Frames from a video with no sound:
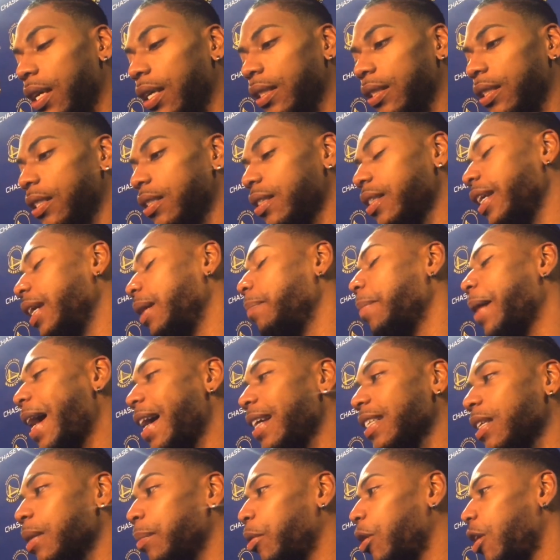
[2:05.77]
just team
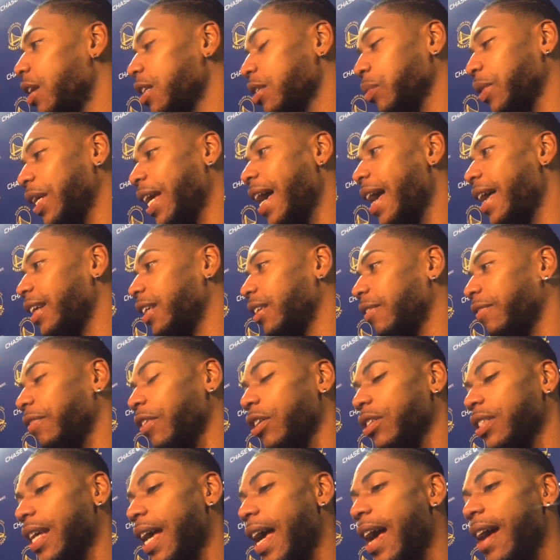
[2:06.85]
basketball as we had in the
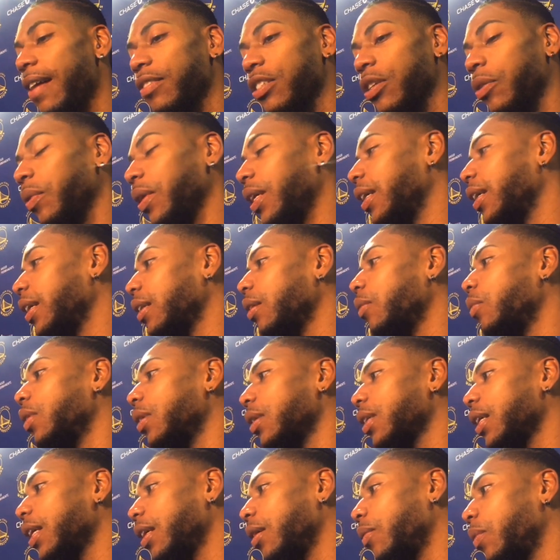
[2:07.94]
first half, so we can get
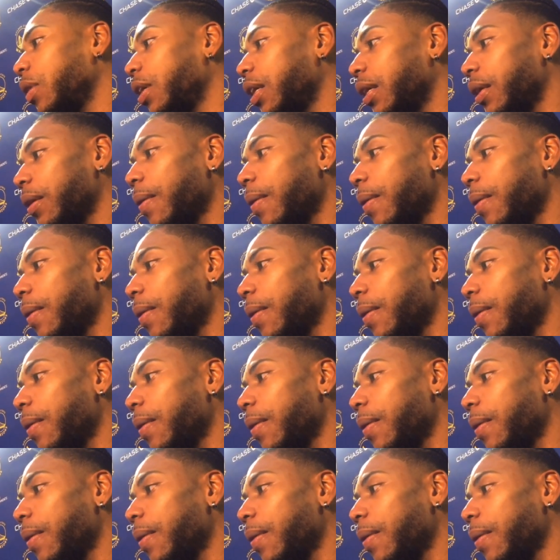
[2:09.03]
a win.